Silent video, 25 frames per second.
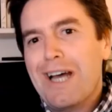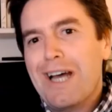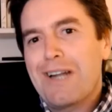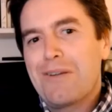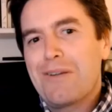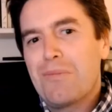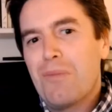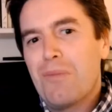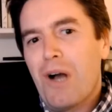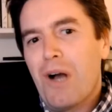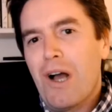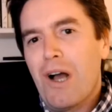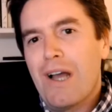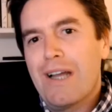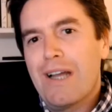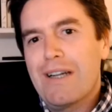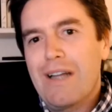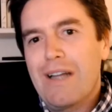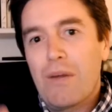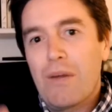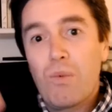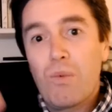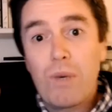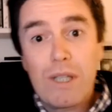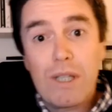in
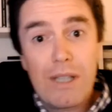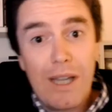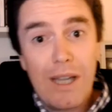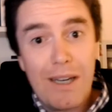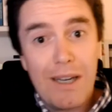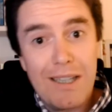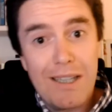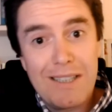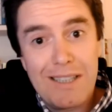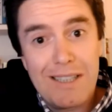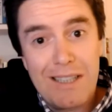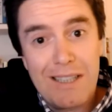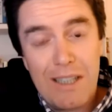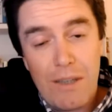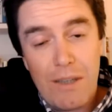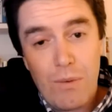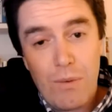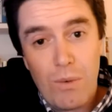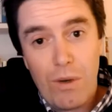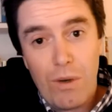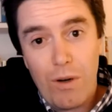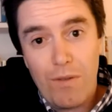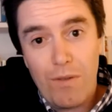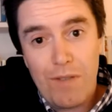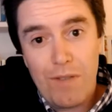mind and with that idea
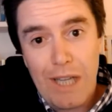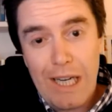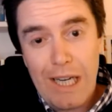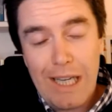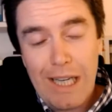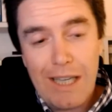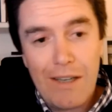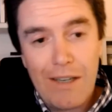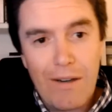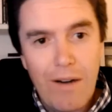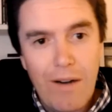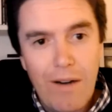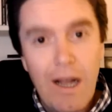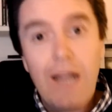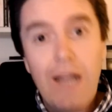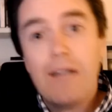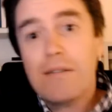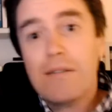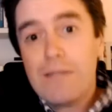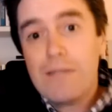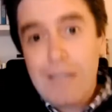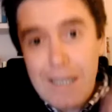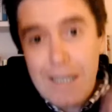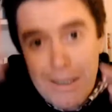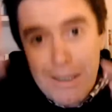of the leader
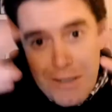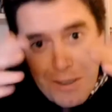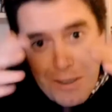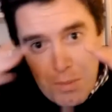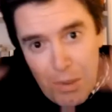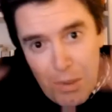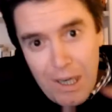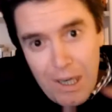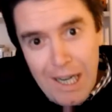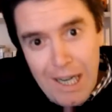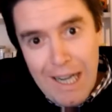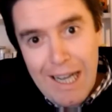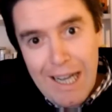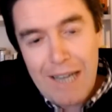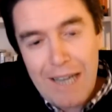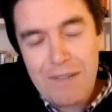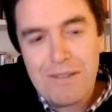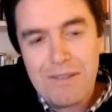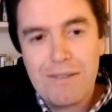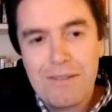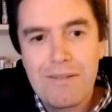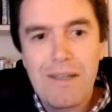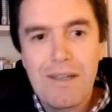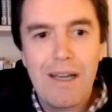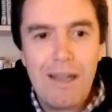and then springing
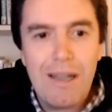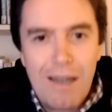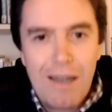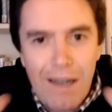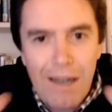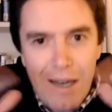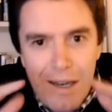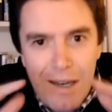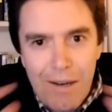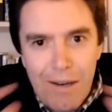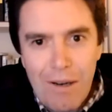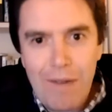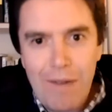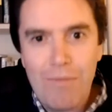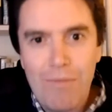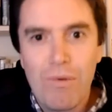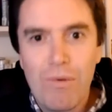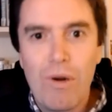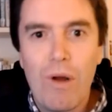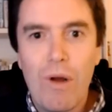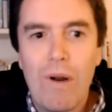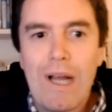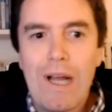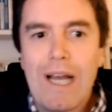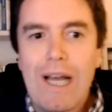out and
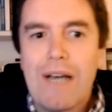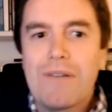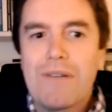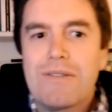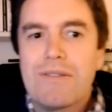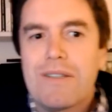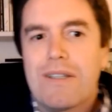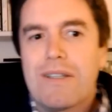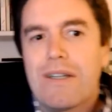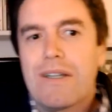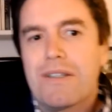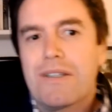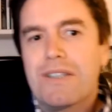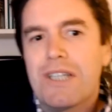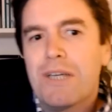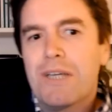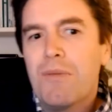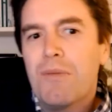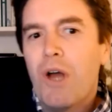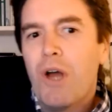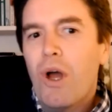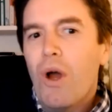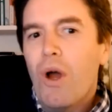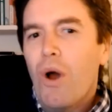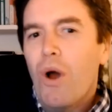rolling out to their
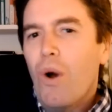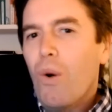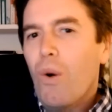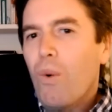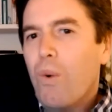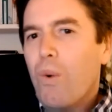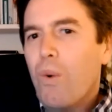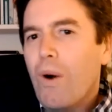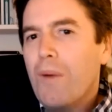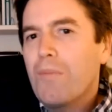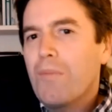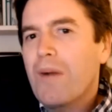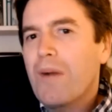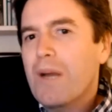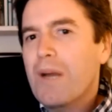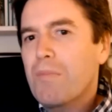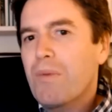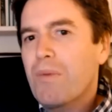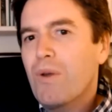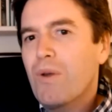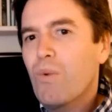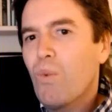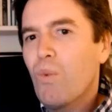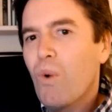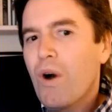team, what might
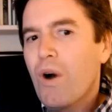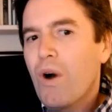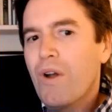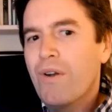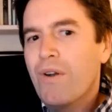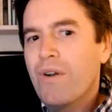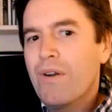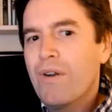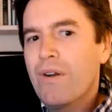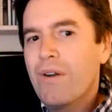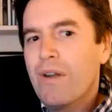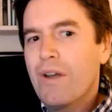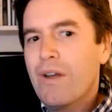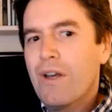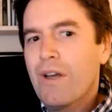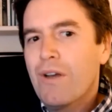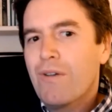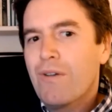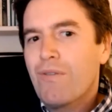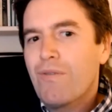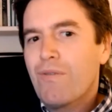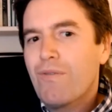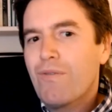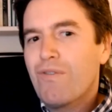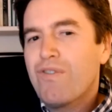be one
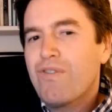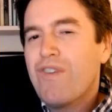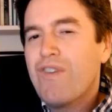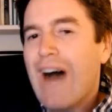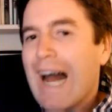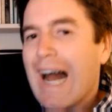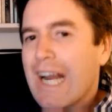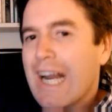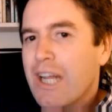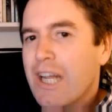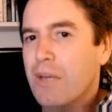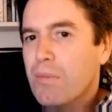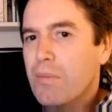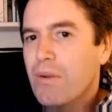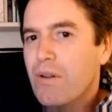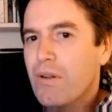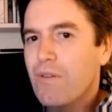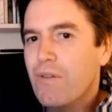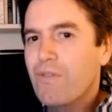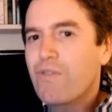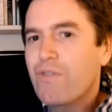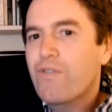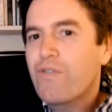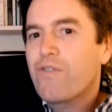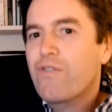
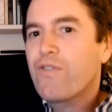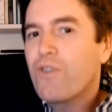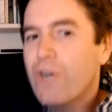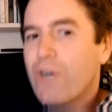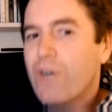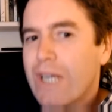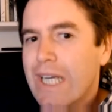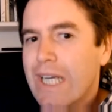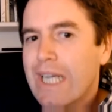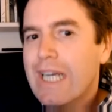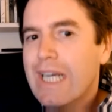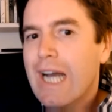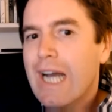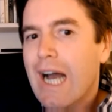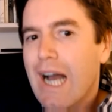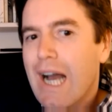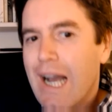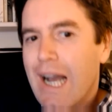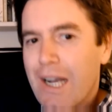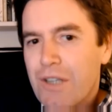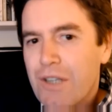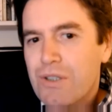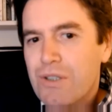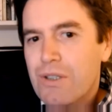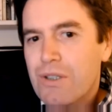valuable free
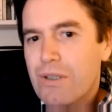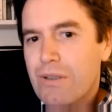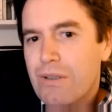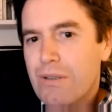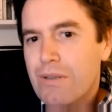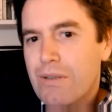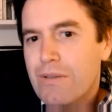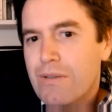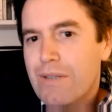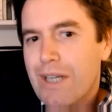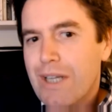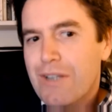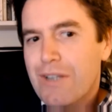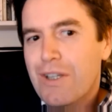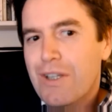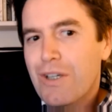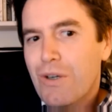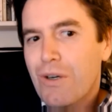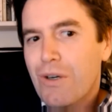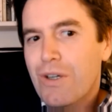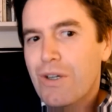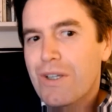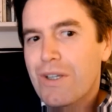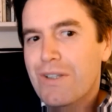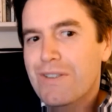action that the
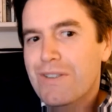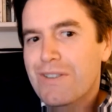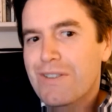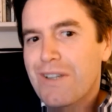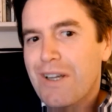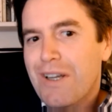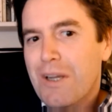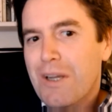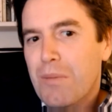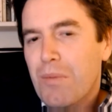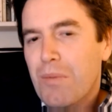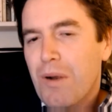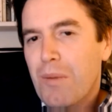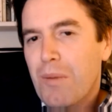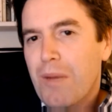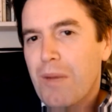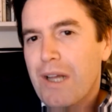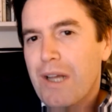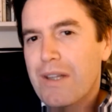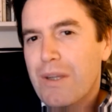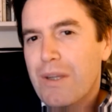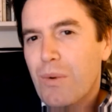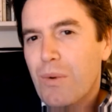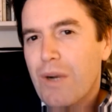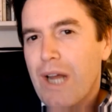audience could
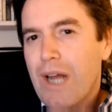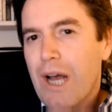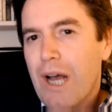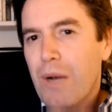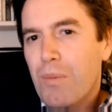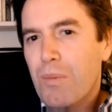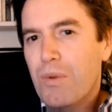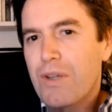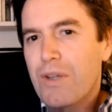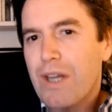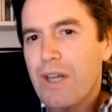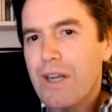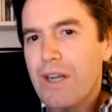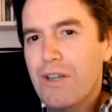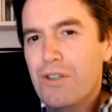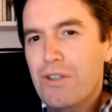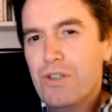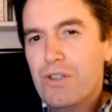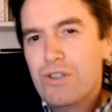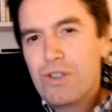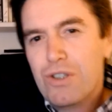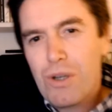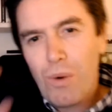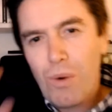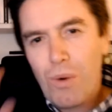implement that would help with that
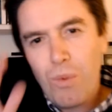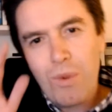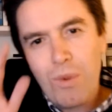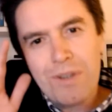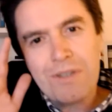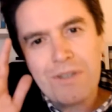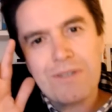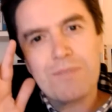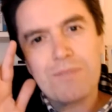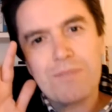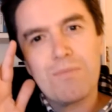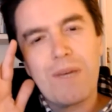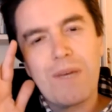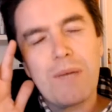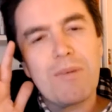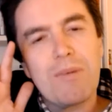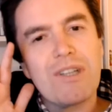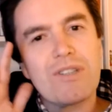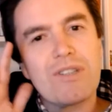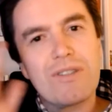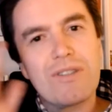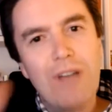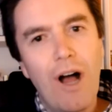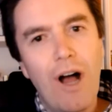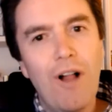issue? So it wouldn't
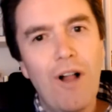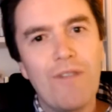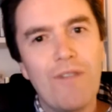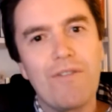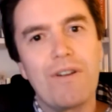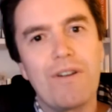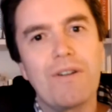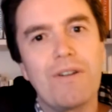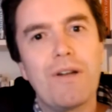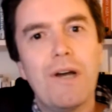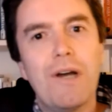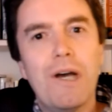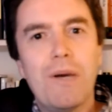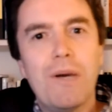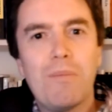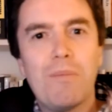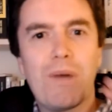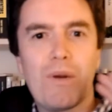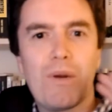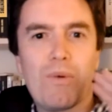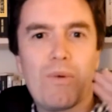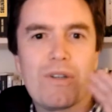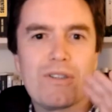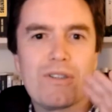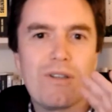maybe solve it,
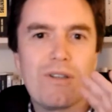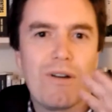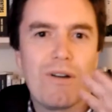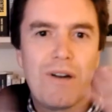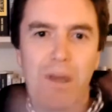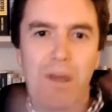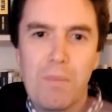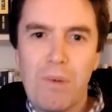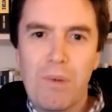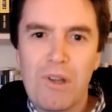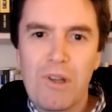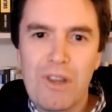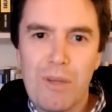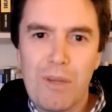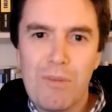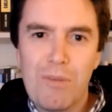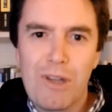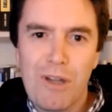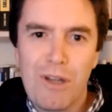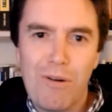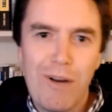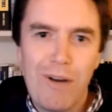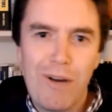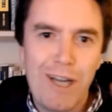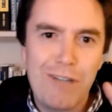but it would certainly put them
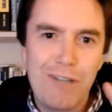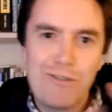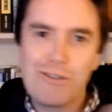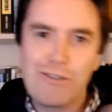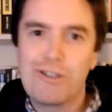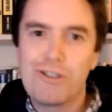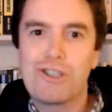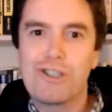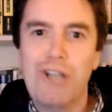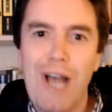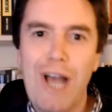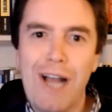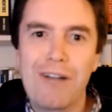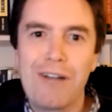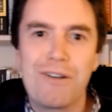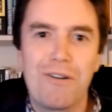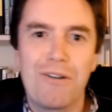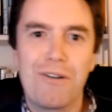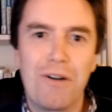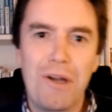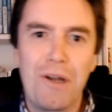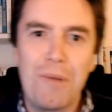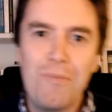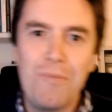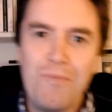in the right
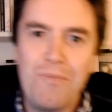trajectory.